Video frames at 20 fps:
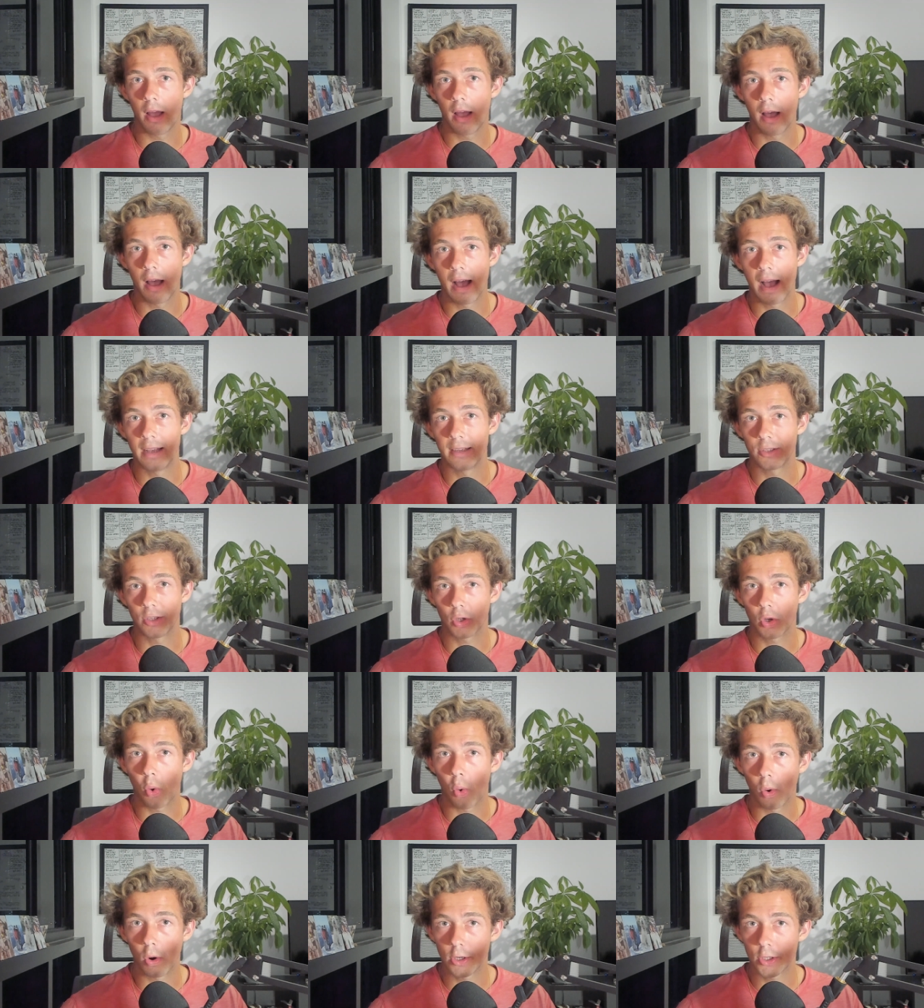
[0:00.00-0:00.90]
as a
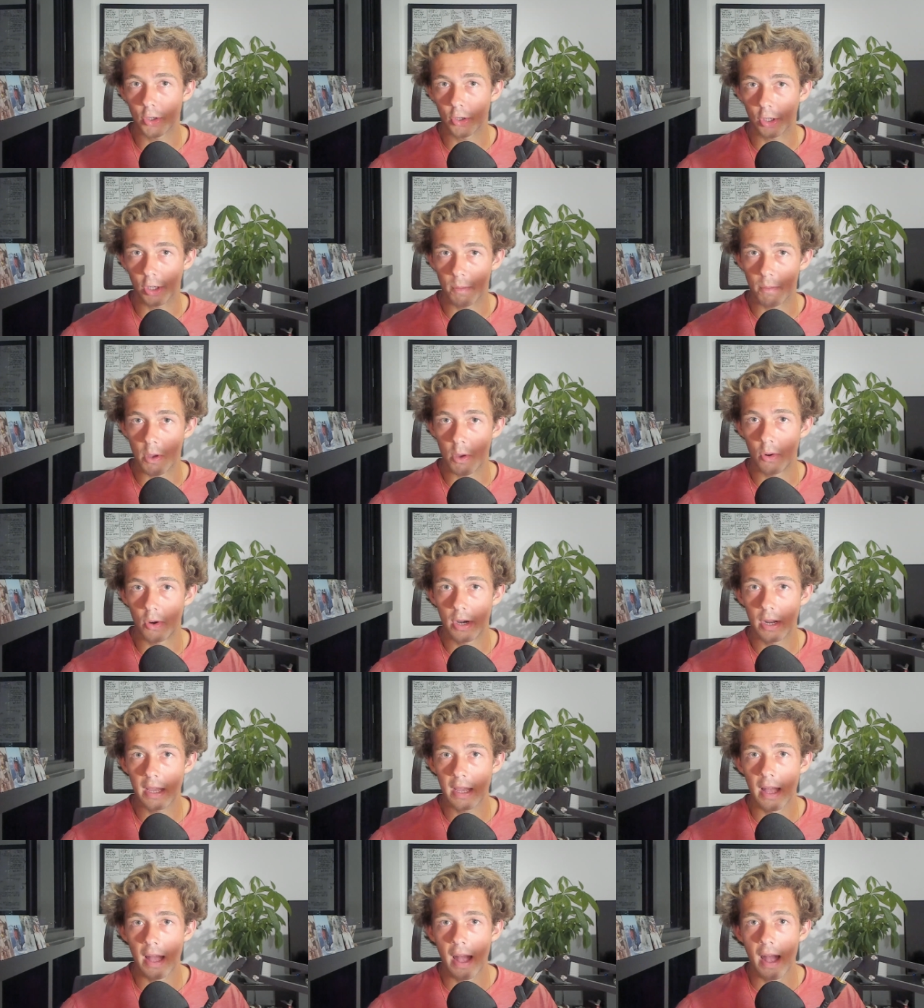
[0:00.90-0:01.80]
course or
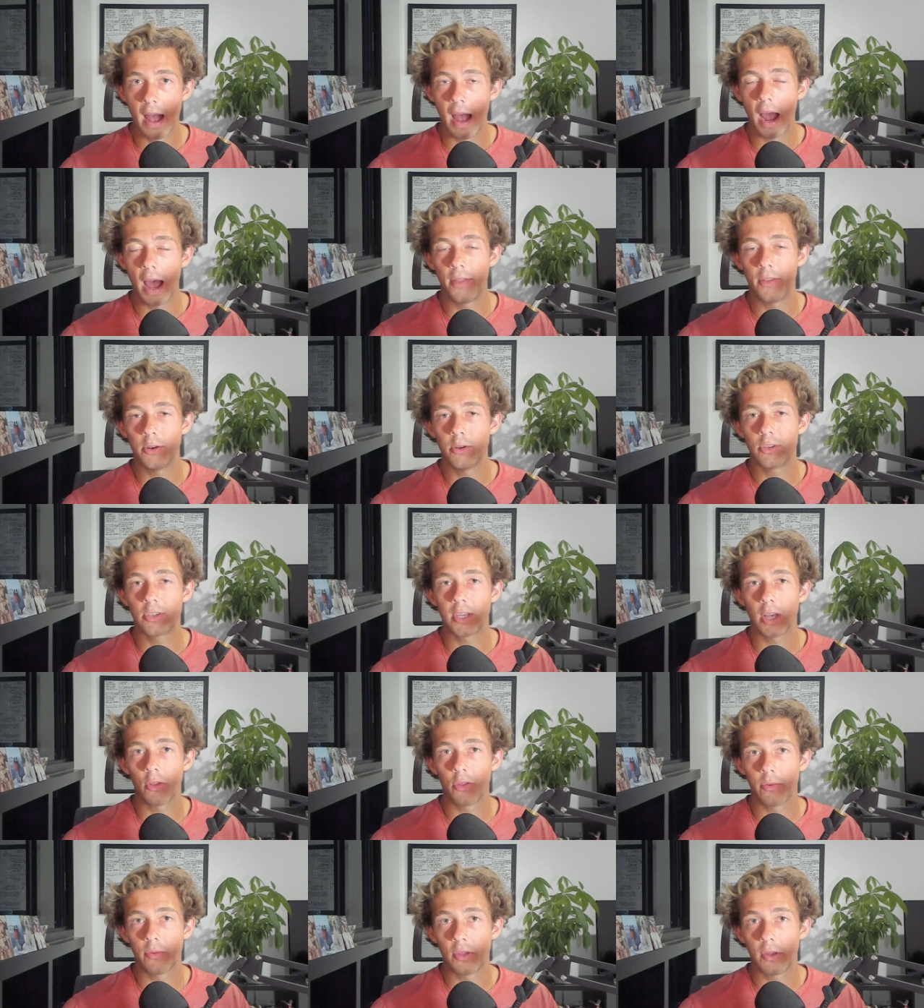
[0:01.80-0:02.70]
community and then you
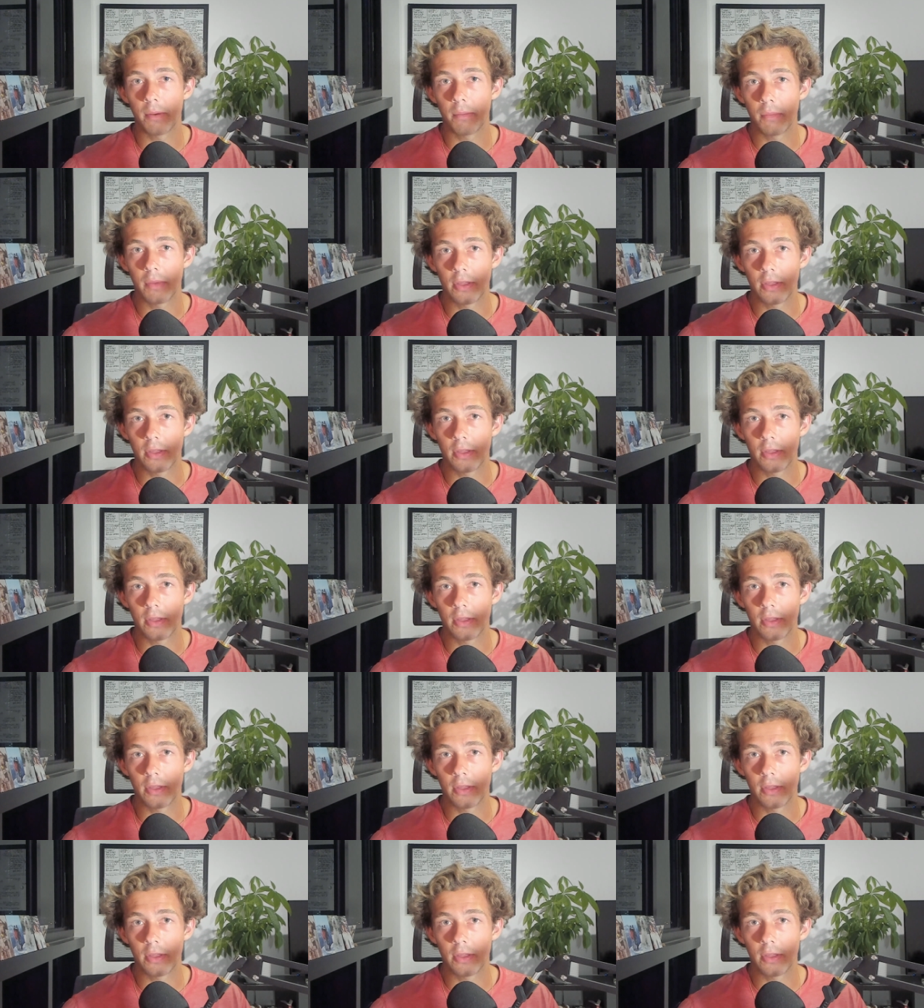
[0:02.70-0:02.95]
sell them the,